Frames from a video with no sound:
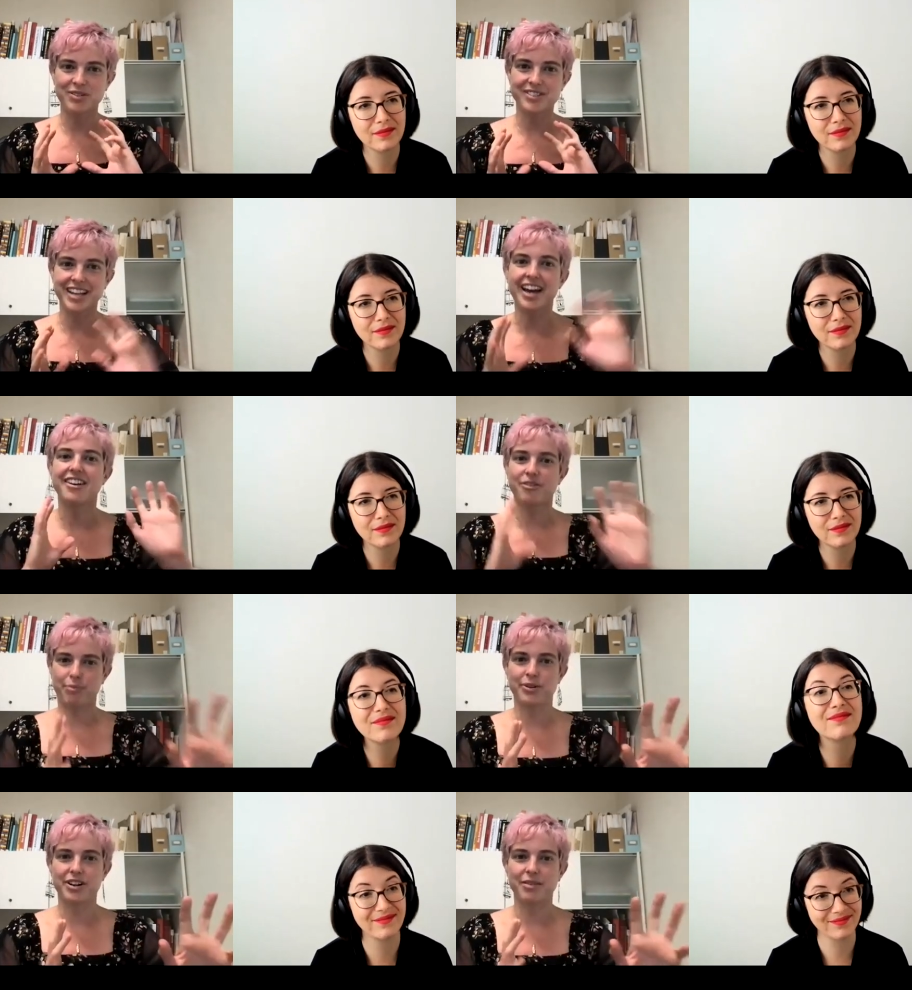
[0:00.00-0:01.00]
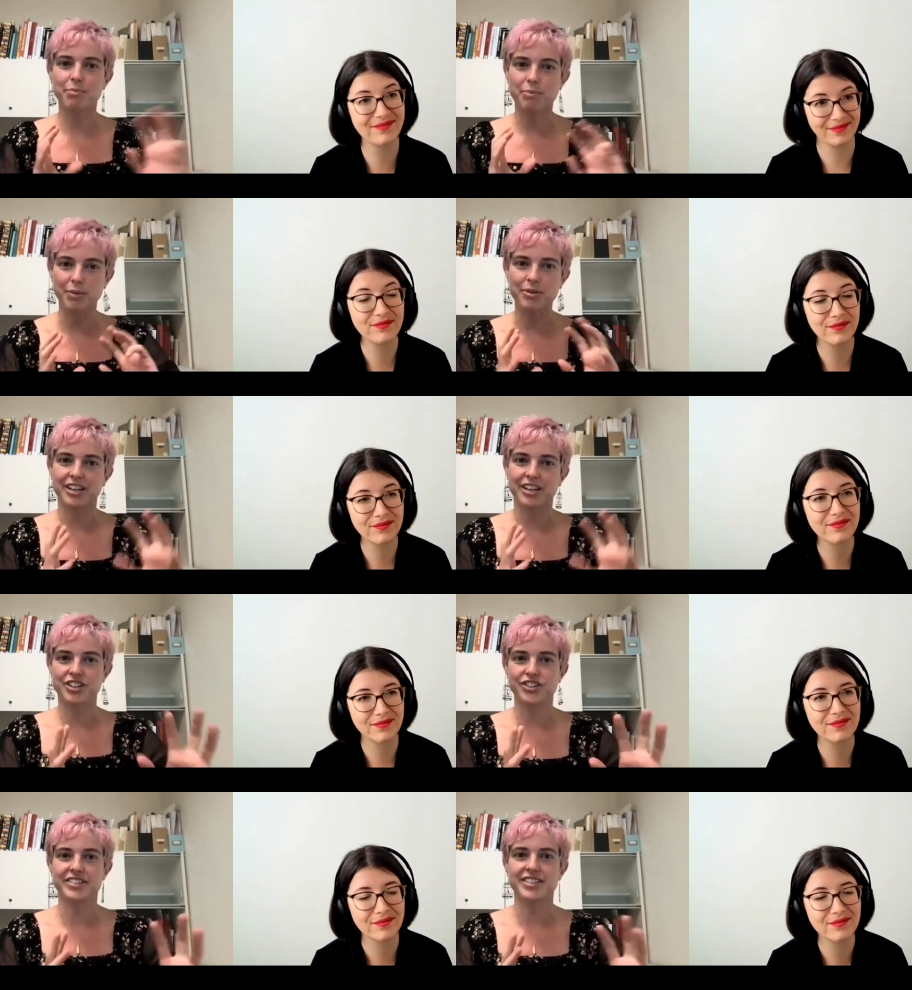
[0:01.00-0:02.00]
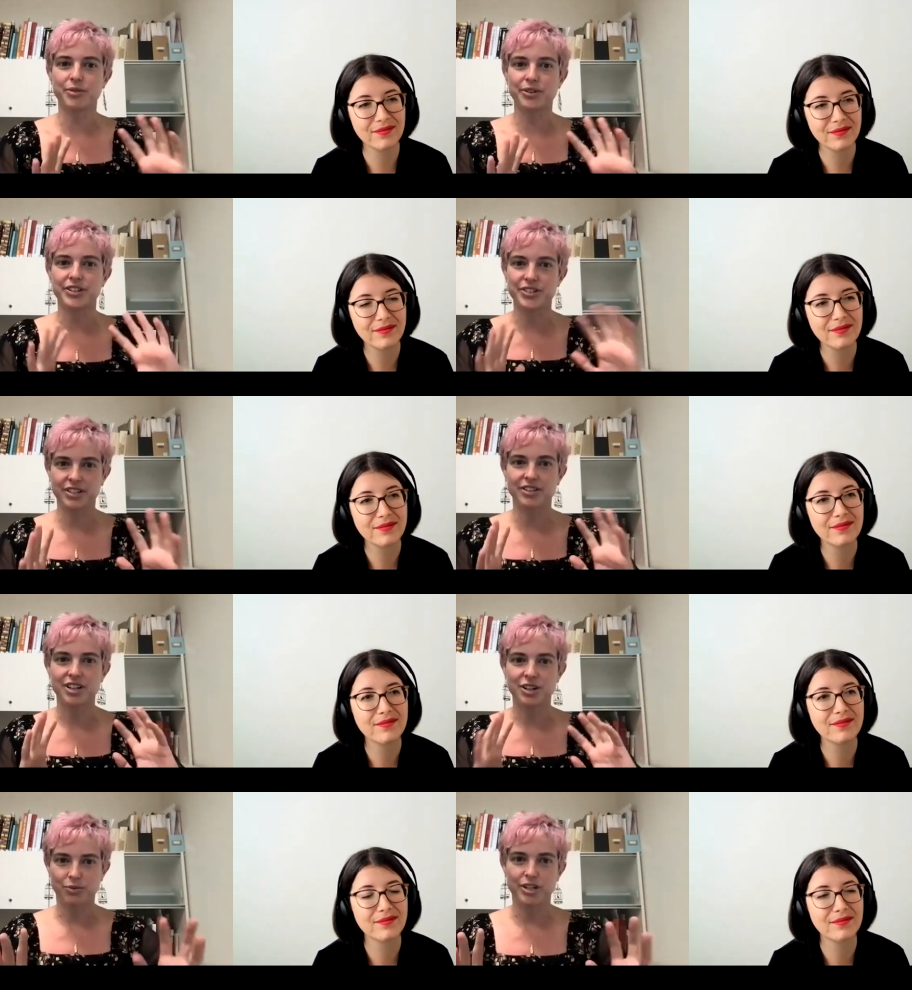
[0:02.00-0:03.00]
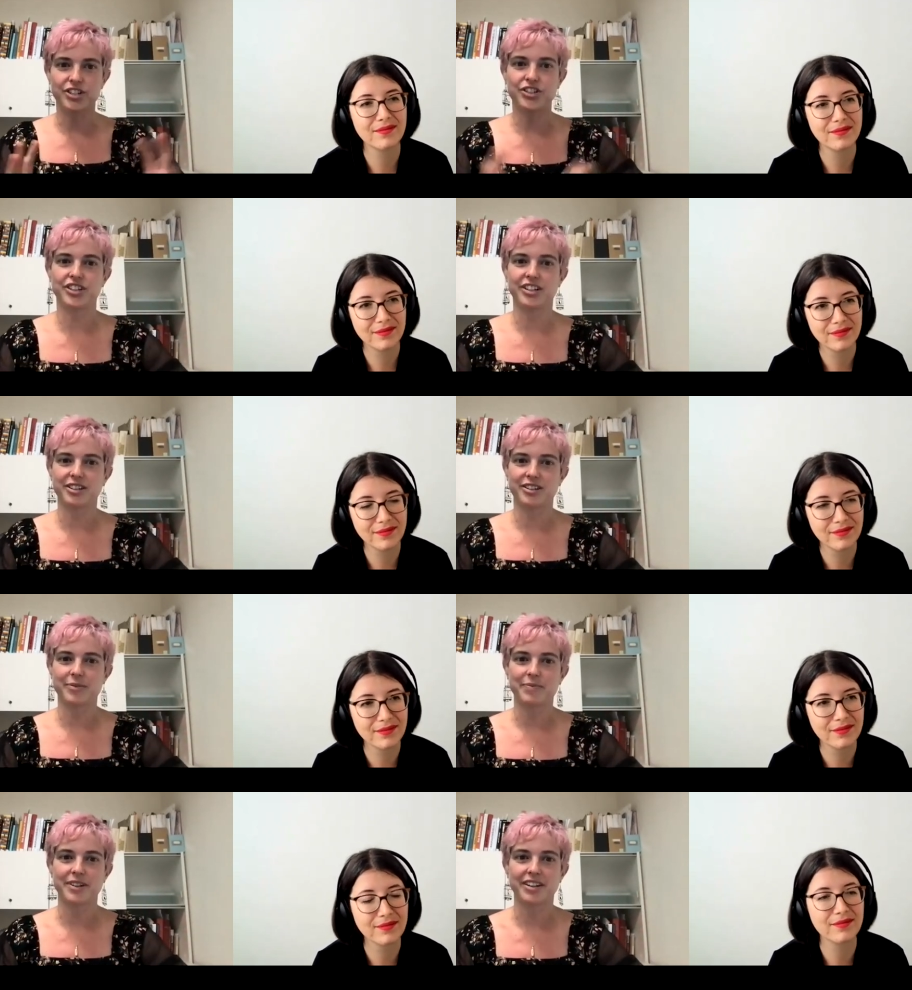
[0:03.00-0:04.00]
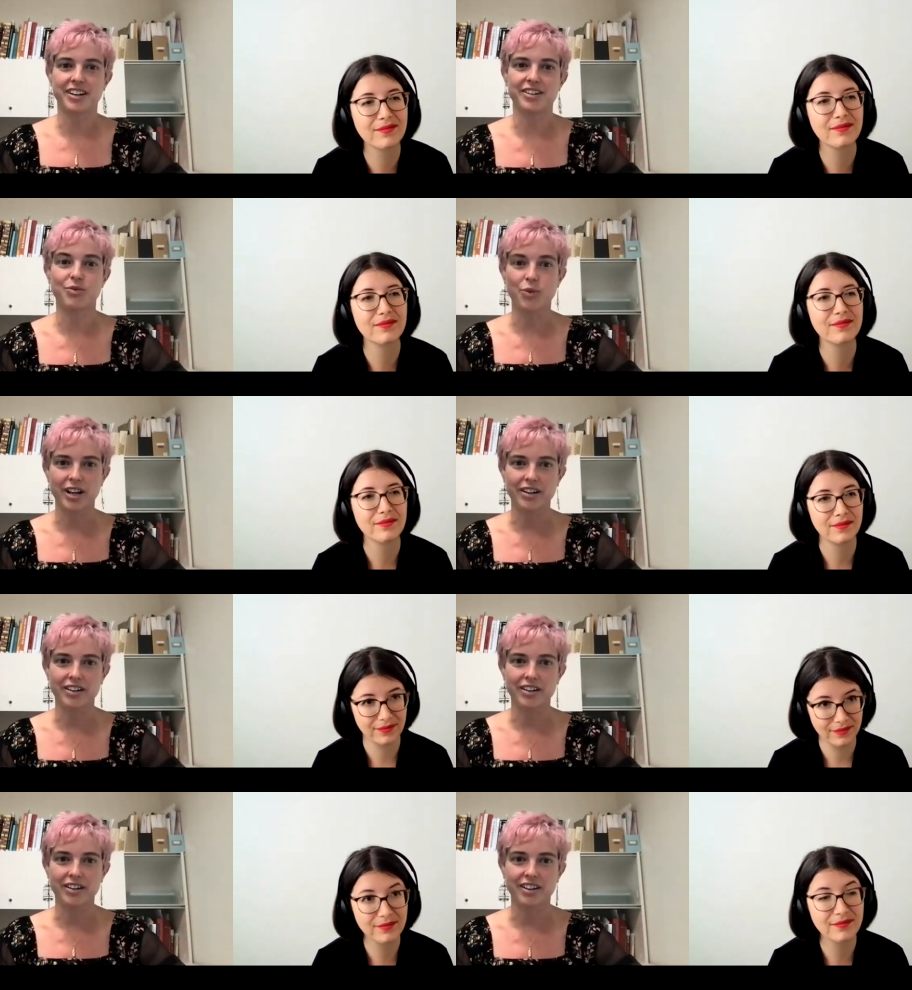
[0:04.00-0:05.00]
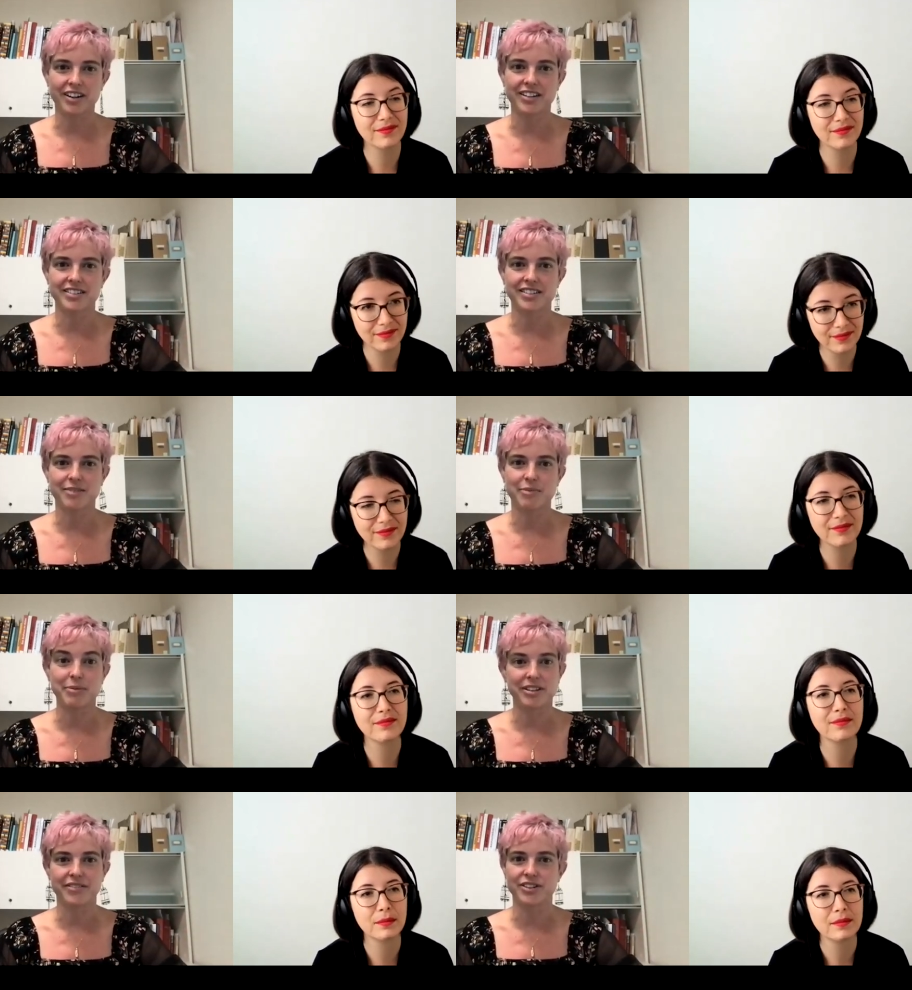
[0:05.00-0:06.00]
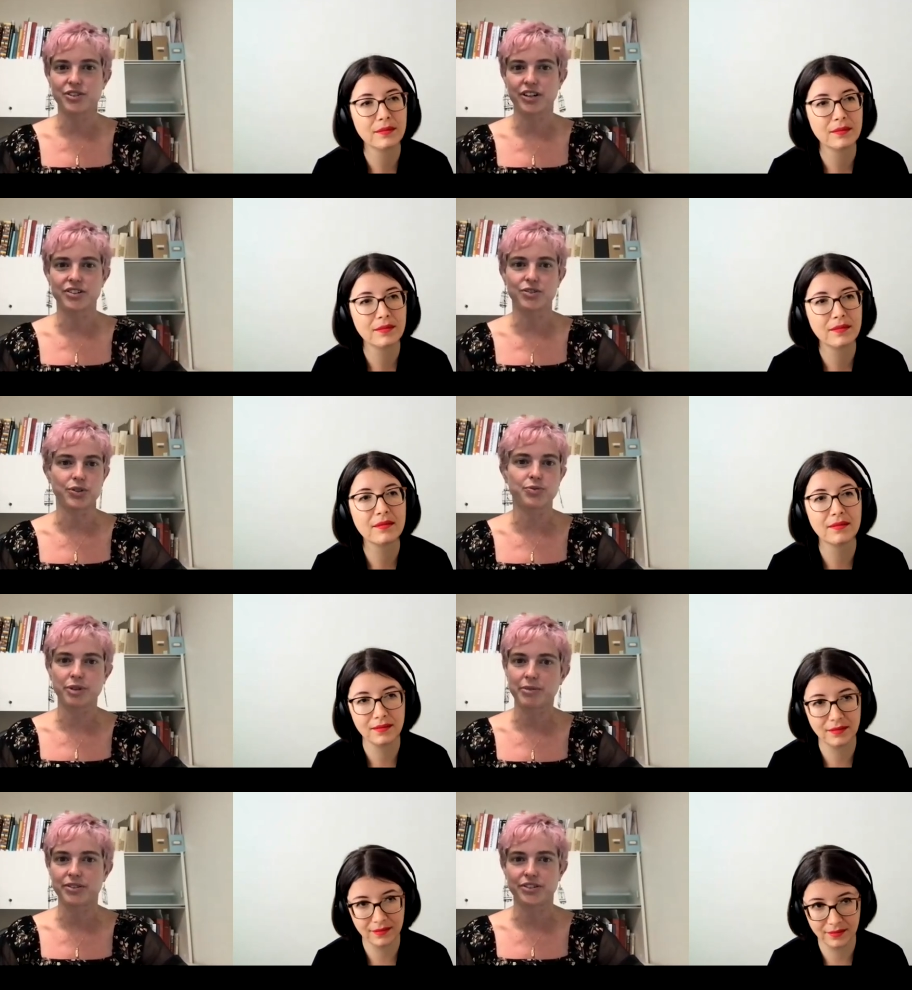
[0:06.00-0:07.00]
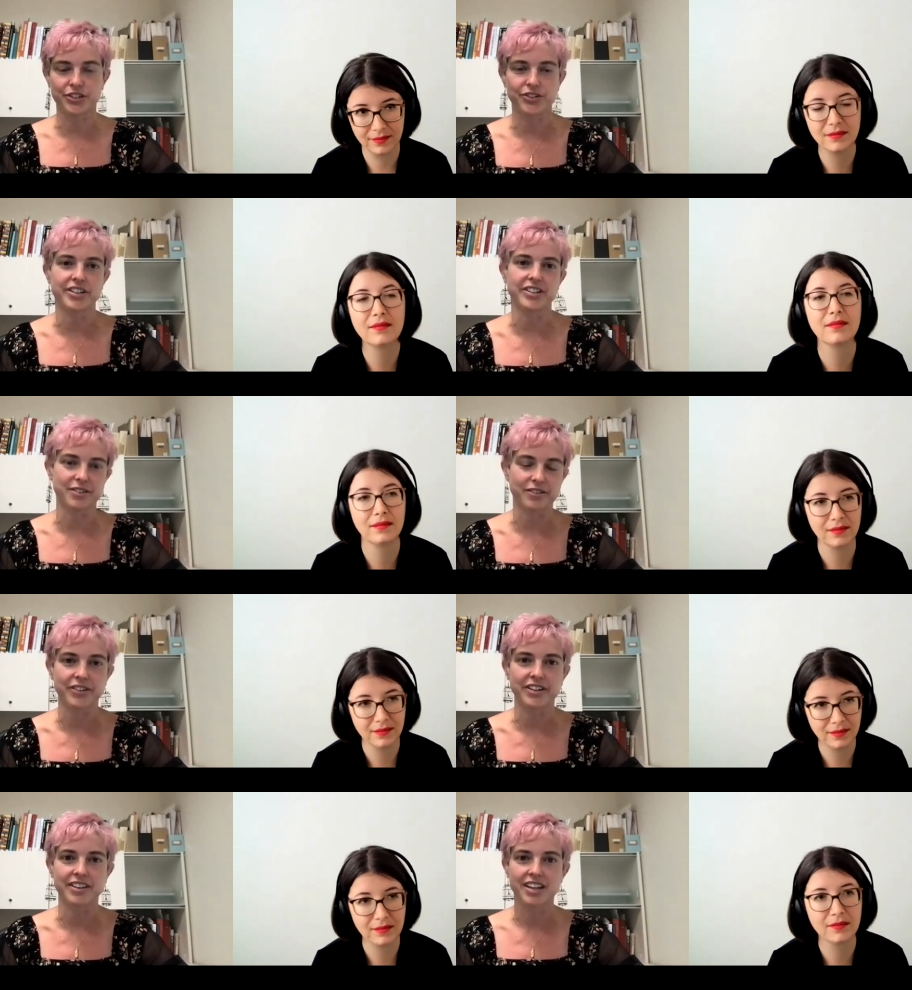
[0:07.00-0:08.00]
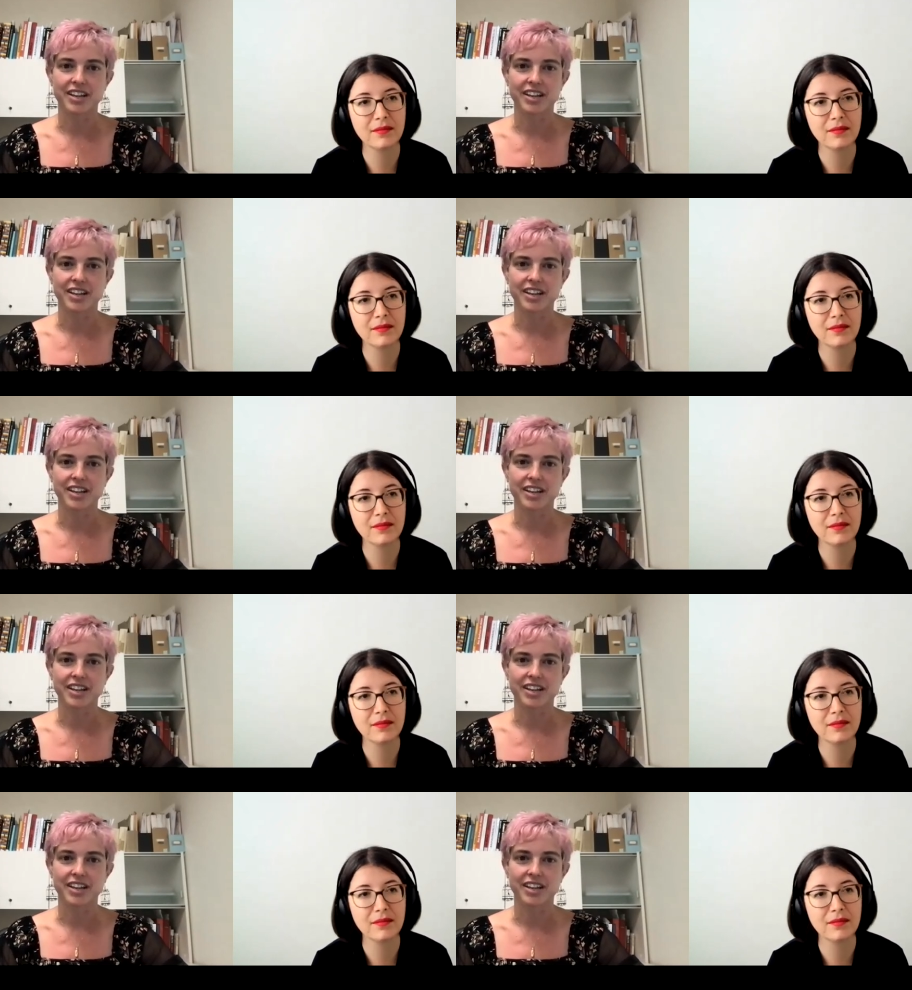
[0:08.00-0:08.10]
Speaker 1: set of product publications that really did reach um, a kind of wider audience and maybe even directed towards women or children and so forth